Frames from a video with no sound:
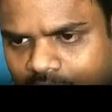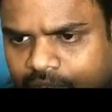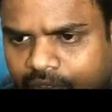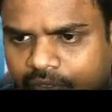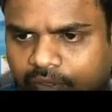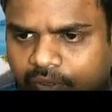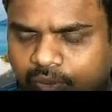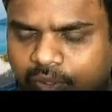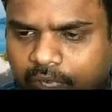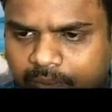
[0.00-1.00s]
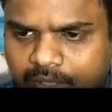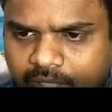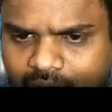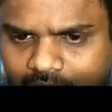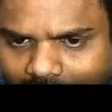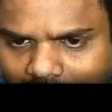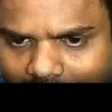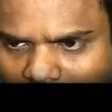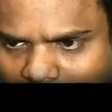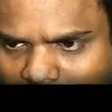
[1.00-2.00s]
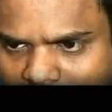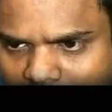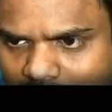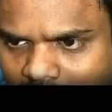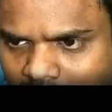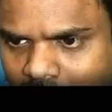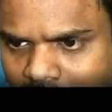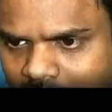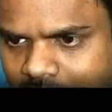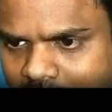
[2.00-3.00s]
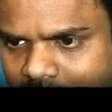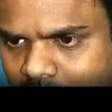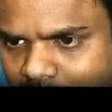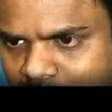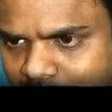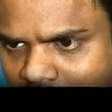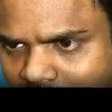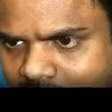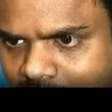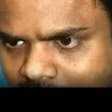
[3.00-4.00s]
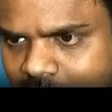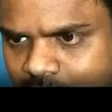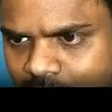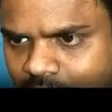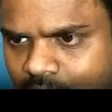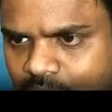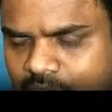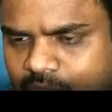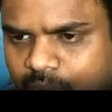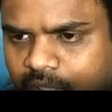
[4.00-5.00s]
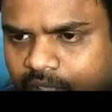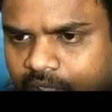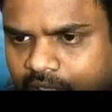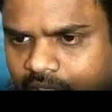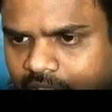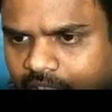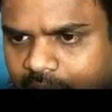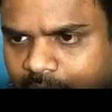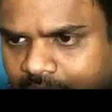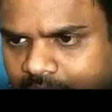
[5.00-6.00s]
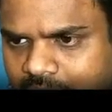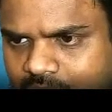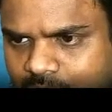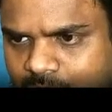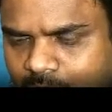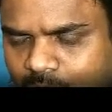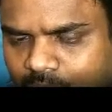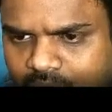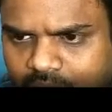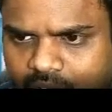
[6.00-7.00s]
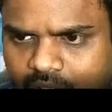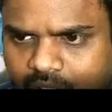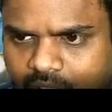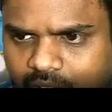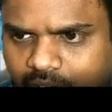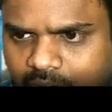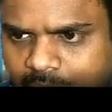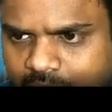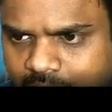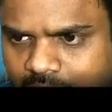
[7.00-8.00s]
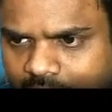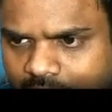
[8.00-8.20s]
of 2 times the means, for each it's a ratio, not 2 is to 1, L by V is 2 by 1. Let me say